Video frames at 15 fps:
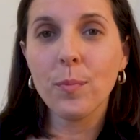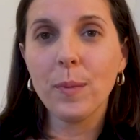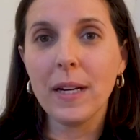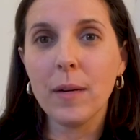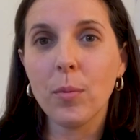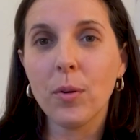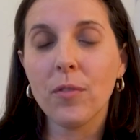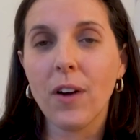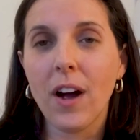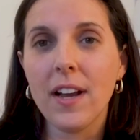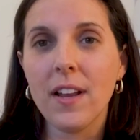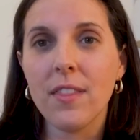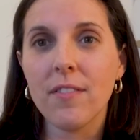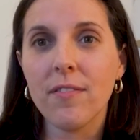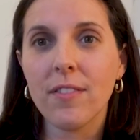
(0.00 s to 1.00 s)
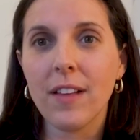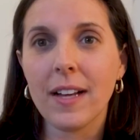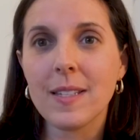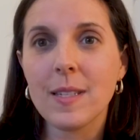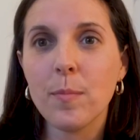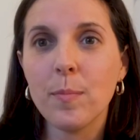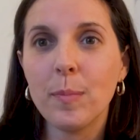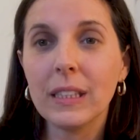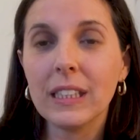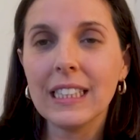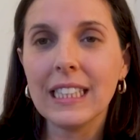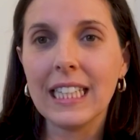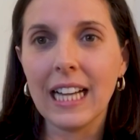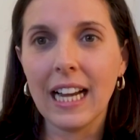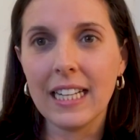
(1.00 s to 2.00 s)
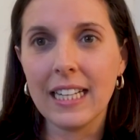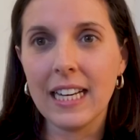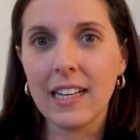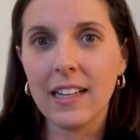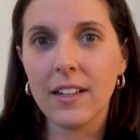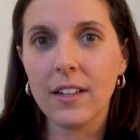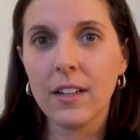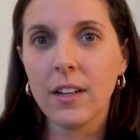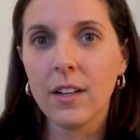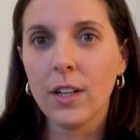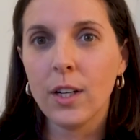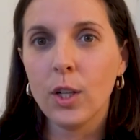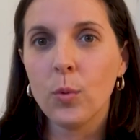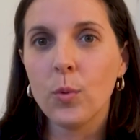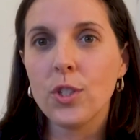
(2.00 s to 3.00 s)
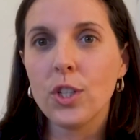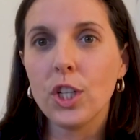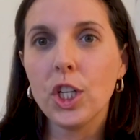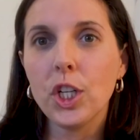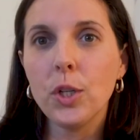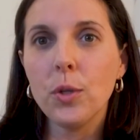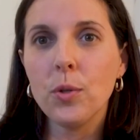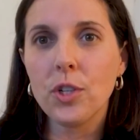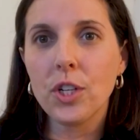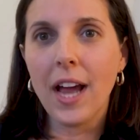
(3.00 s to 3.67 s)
being provided the flexibility I needed was a huge